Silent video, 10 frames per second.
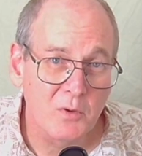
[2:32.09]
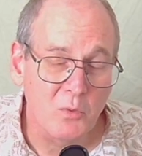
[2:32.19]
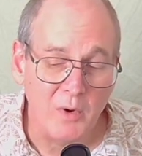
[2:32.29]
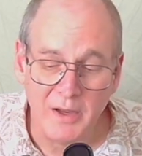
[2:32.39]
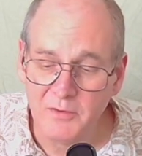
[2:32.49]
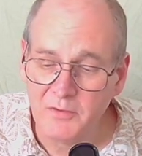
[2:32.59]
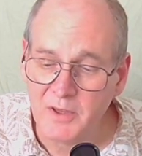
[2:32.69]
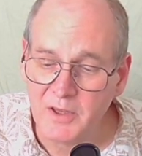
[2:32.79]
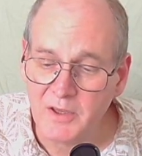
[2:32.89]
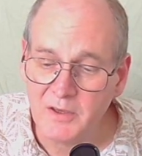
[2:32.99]
while
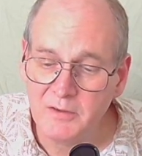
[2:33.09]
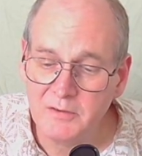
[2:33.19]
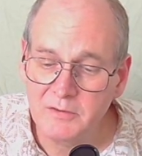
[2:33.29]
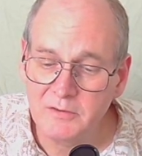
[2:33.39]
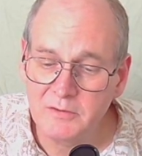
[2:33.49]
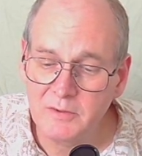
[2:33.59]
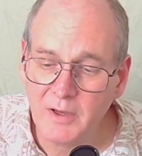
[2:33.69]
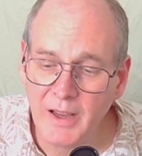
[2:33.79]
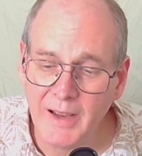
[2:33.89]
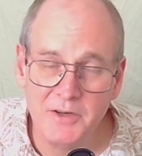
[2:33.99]
the
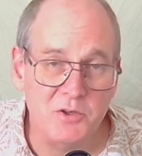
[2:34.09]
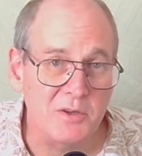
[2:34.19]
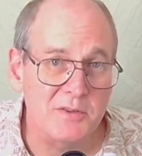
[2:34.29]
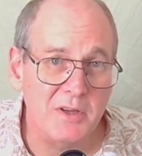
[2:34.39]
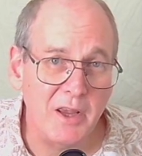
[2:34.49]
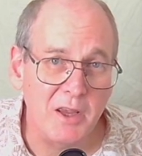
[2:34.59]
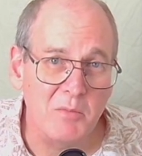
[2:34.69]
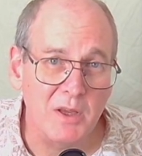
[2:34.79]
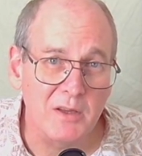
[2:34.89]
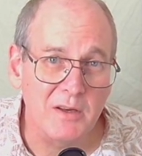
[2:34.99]
Actions came
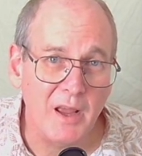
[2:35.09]
in